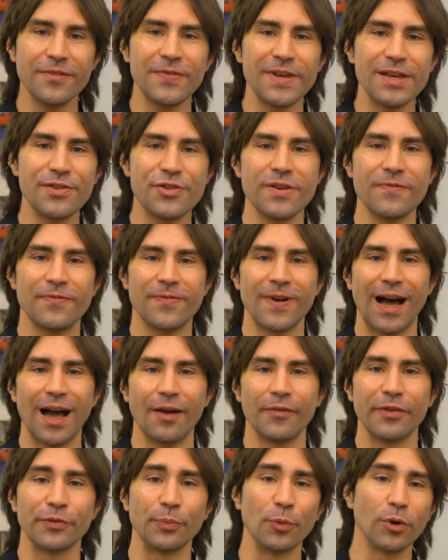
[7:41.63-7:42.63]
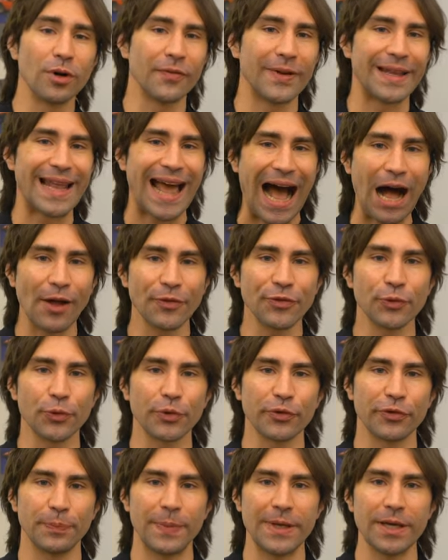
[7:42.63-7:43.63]
the V G five as more of an
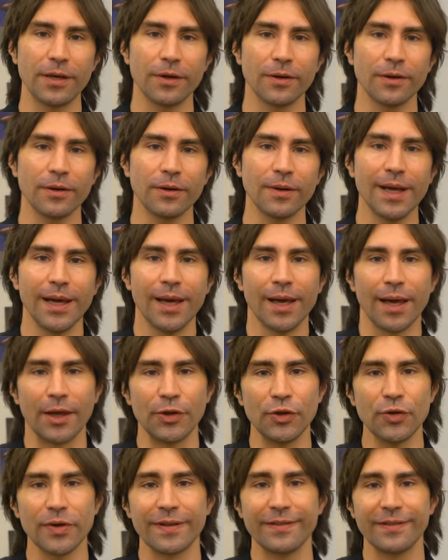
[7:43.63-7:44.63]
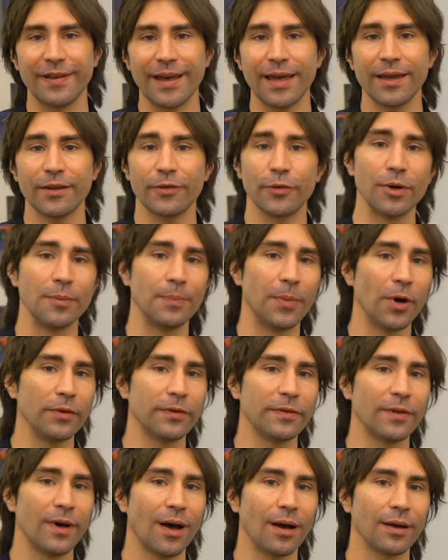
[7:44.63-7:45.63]
outdoor speaker, and you can take it to a
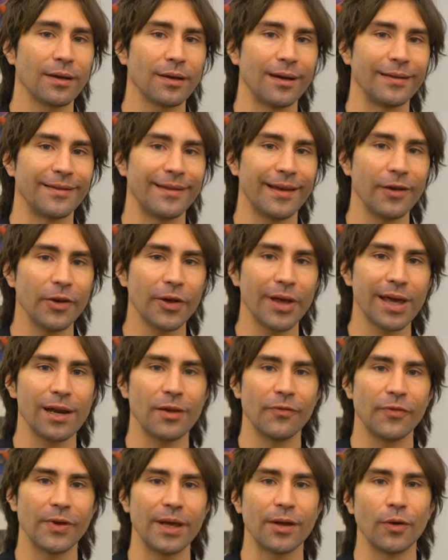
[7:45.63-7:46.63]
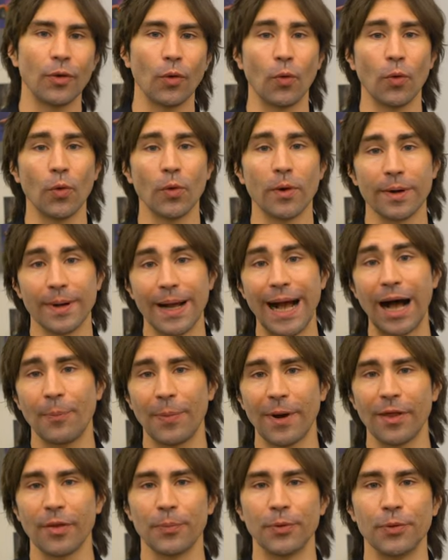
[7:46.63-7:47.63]
boat dock, a tailgate event, or
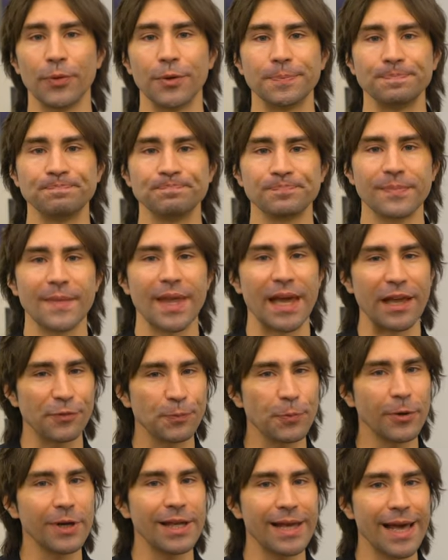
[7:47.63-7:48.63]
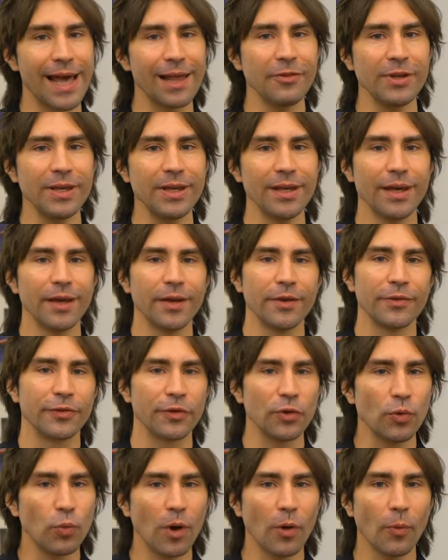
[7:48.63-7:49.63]
out by the pool. It's pretty heavy,
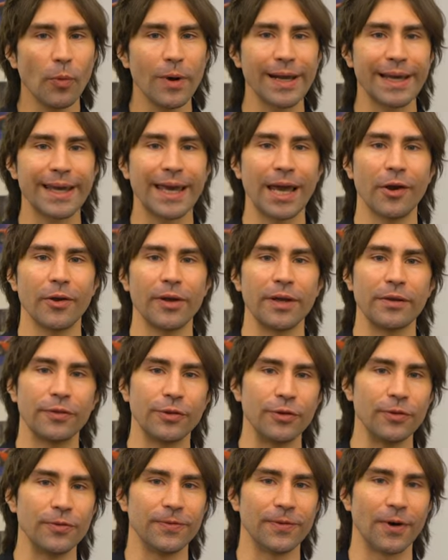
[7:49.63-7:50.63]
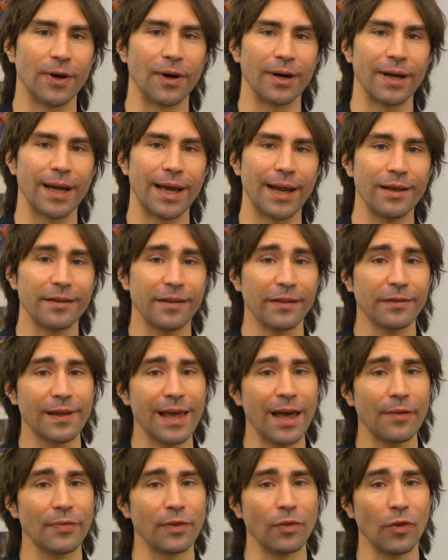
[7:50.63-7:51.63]
so you won't want to carry it too far, and it
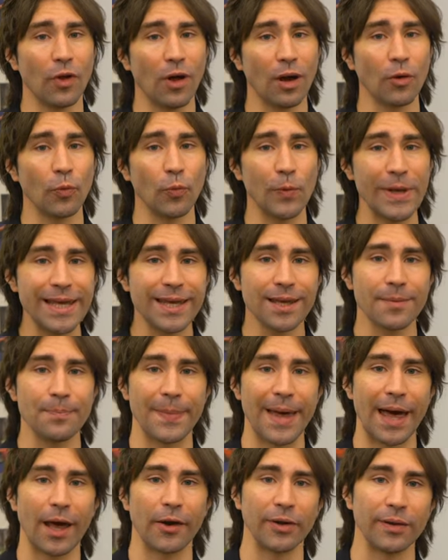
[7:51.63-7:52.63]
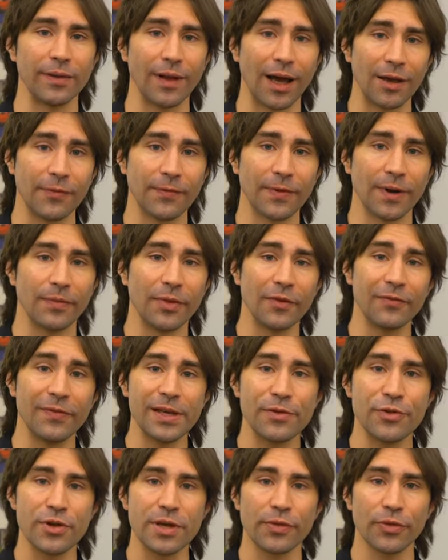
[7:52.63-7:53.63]
doesn't have the long weekend battery life of the
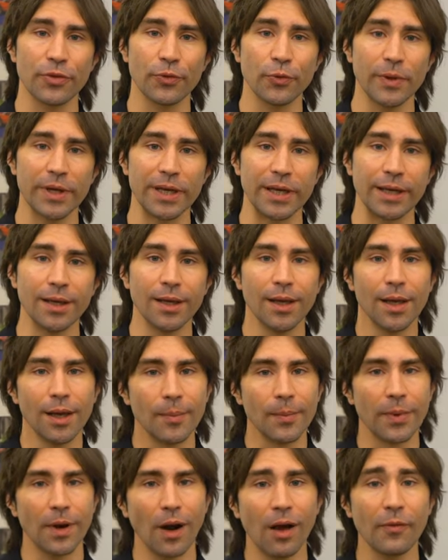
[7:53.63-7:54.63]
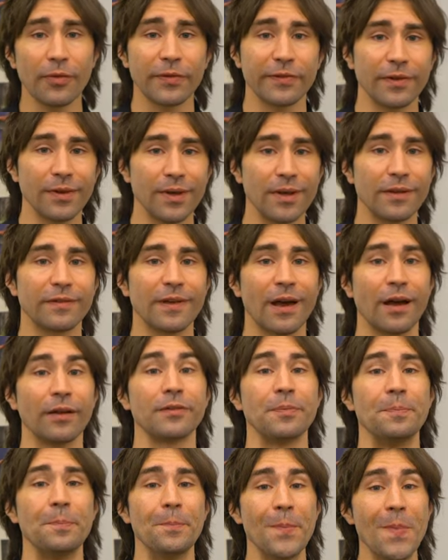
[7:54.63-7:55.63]
V G three, but obviously it
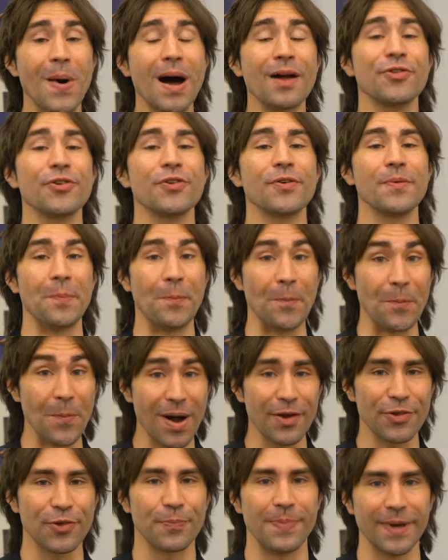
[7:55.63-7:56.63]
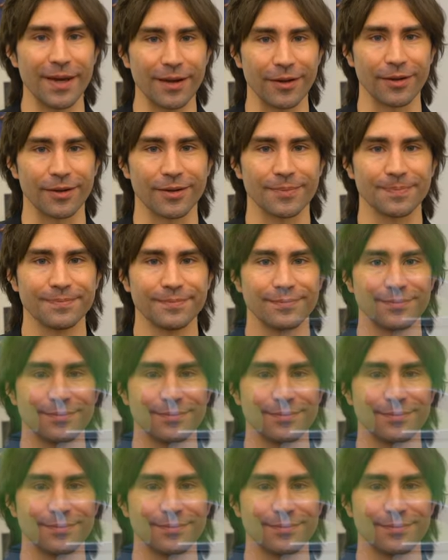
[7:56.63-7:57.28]
sounds much, much bigger.